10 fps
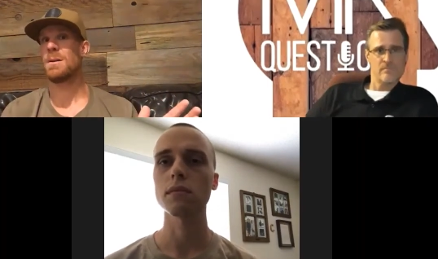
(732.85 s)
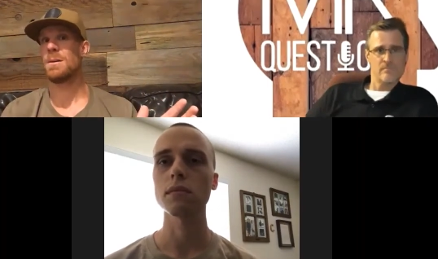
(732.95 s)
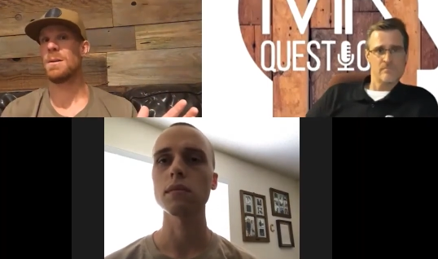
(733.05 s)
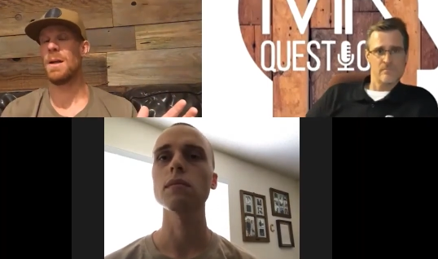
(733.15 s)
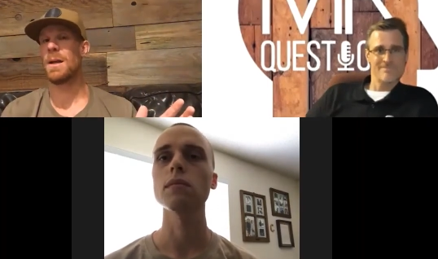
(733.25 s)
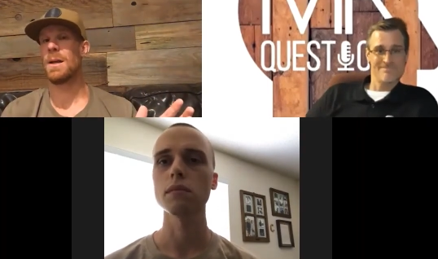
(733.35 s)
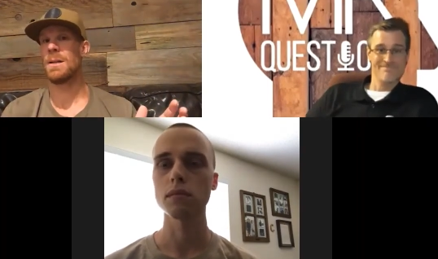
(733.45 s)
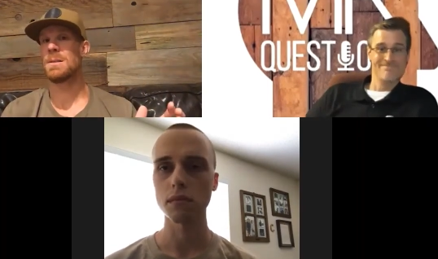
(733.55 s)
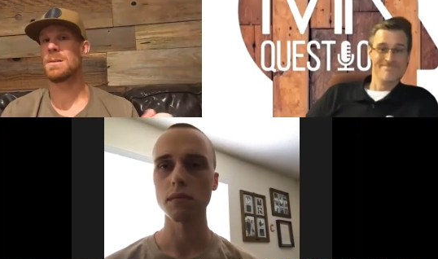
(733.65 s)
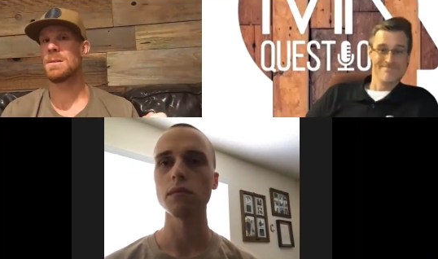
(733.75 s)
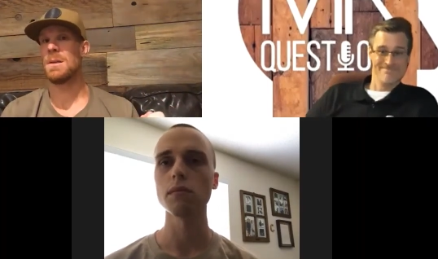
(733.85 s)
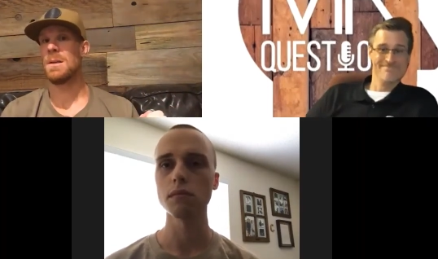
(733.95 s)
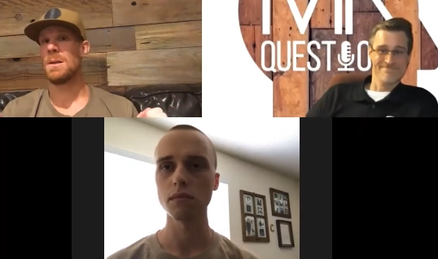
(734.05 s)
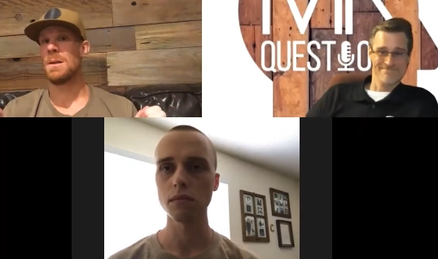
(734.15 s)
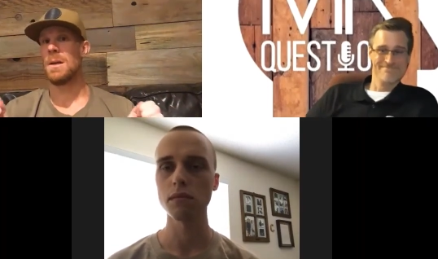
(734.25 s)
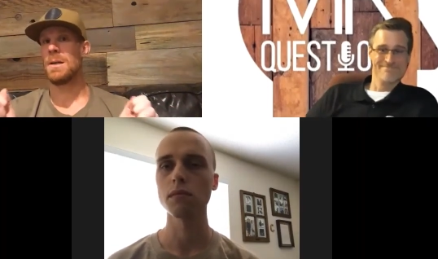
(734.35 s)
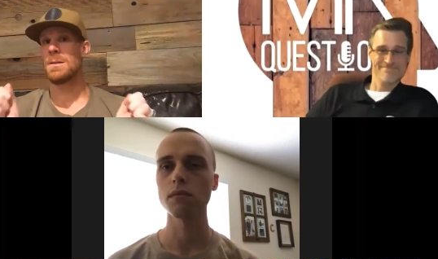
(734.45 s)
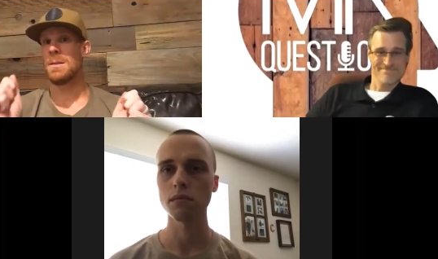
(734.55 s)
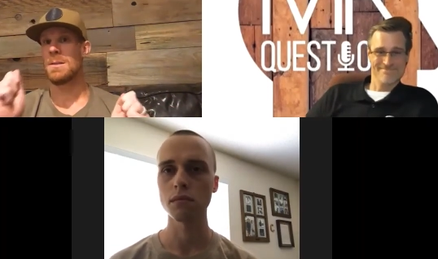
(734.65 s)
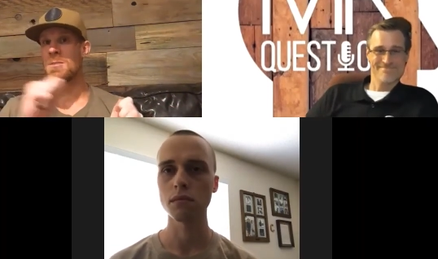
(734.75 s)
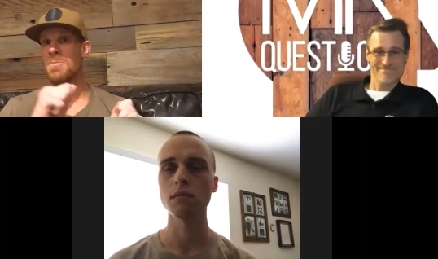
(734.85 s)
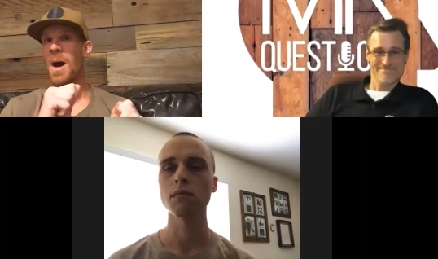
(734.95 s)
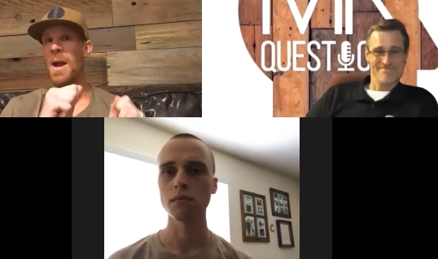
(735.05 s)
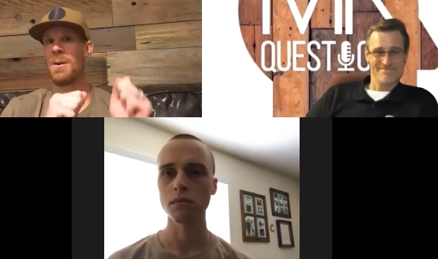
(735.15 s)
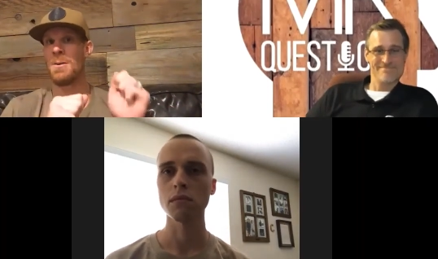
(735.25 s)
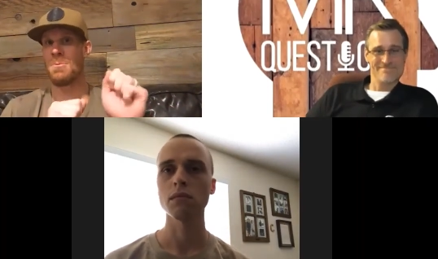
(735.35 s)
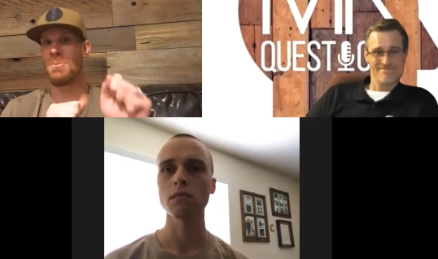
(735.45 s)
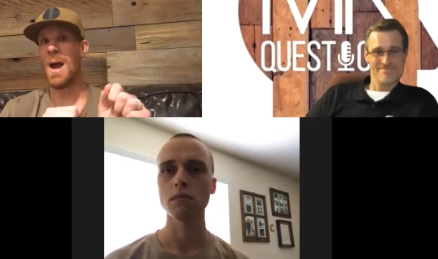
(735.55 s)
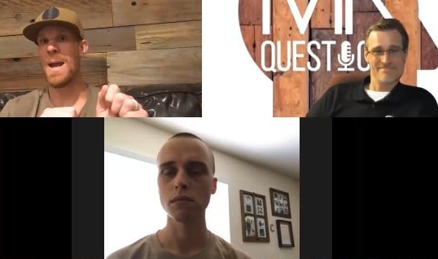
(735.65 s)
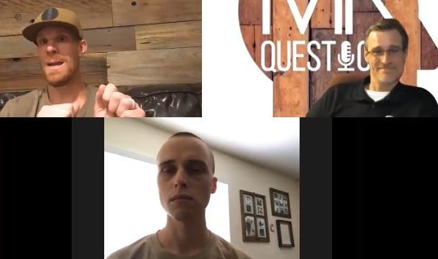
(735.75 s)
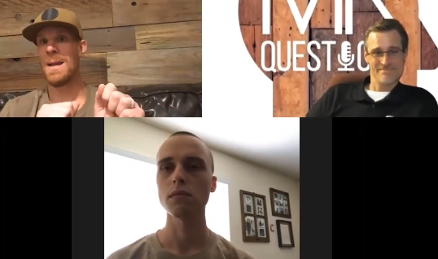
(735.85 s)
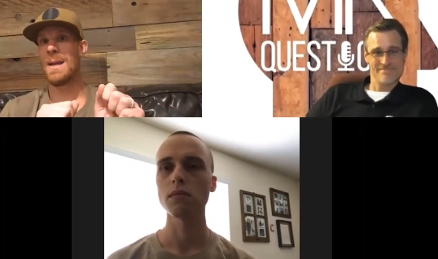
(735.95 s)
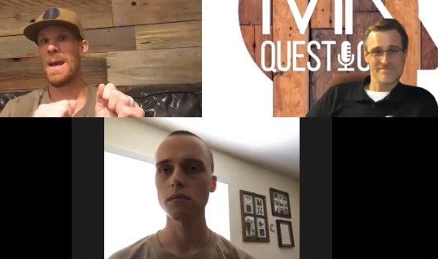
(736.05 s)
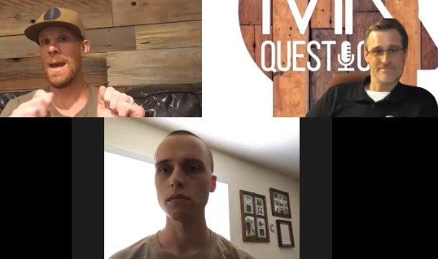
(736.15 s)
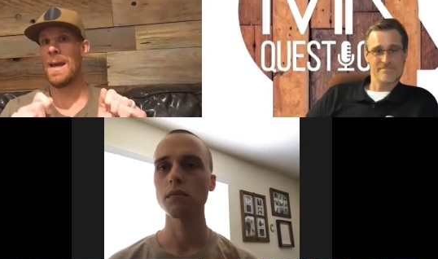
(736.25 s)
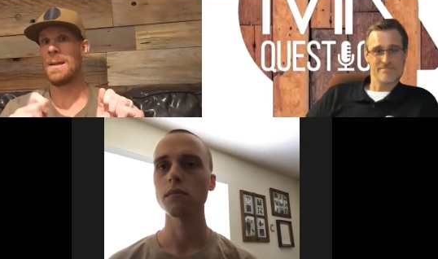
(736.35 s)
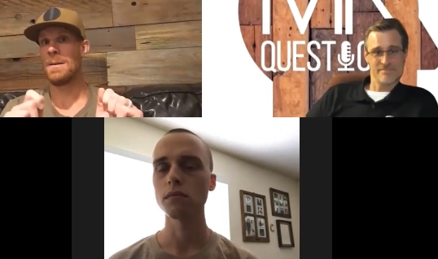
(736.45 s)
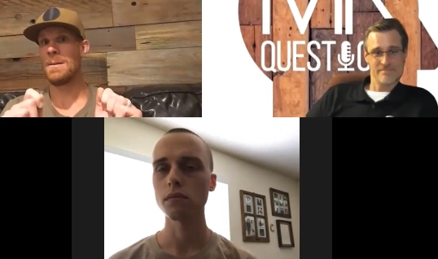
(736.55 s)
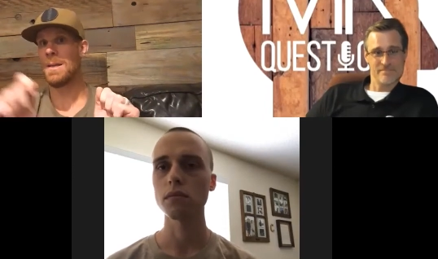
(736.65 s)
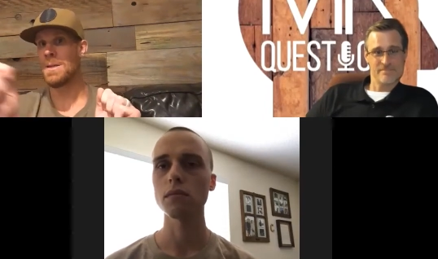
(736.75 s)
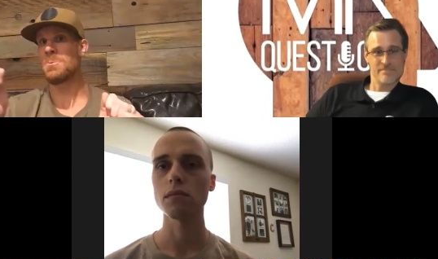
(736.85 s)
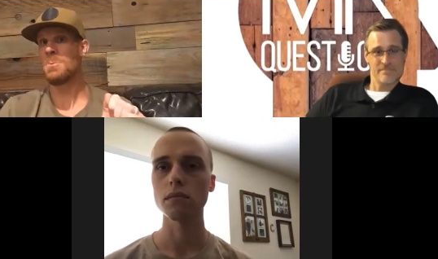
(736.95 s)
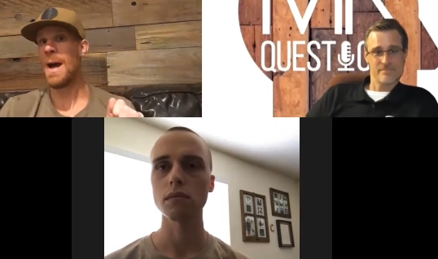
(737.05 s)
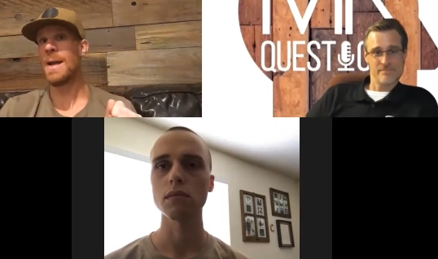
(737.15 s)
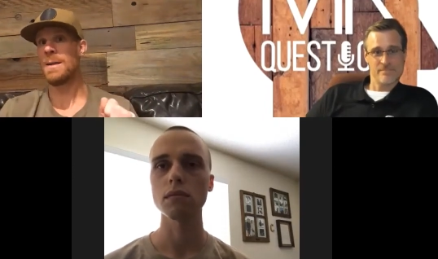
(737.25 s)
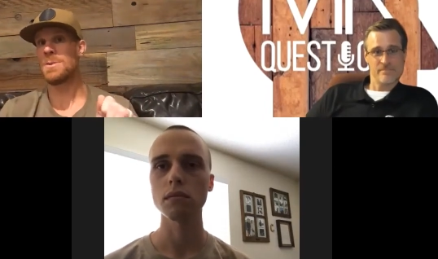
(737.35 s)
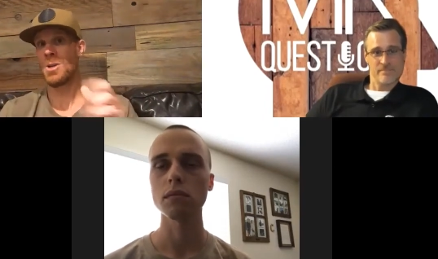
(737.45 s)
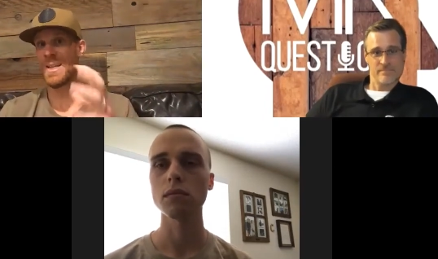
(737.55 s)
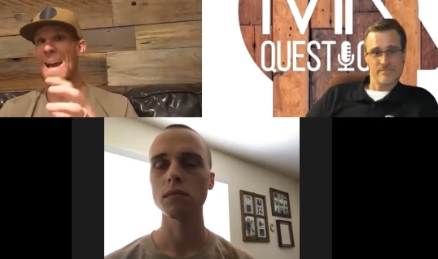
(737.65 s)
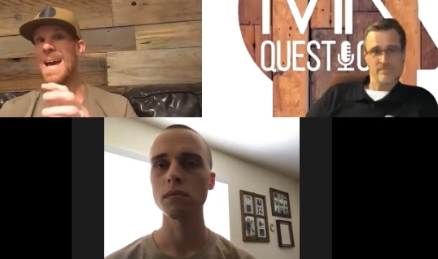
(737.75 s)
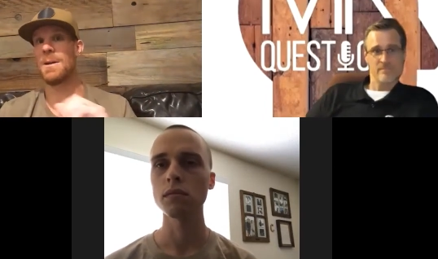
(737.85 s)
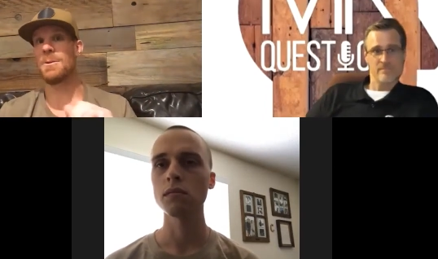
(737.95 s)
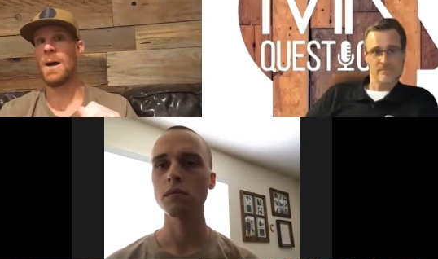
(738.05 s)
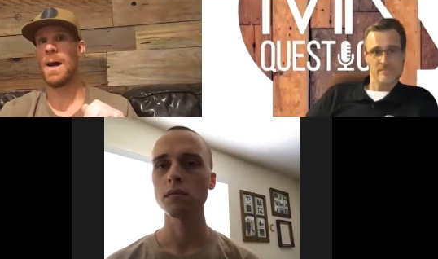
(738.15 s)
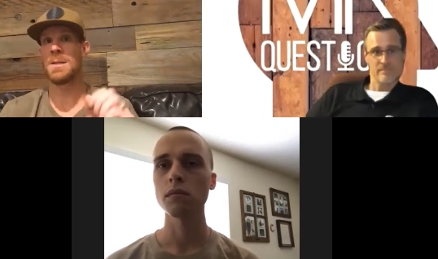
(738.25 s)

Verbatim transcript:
Speaker 1: Like it's it's inspired writing, and these writings are categorized,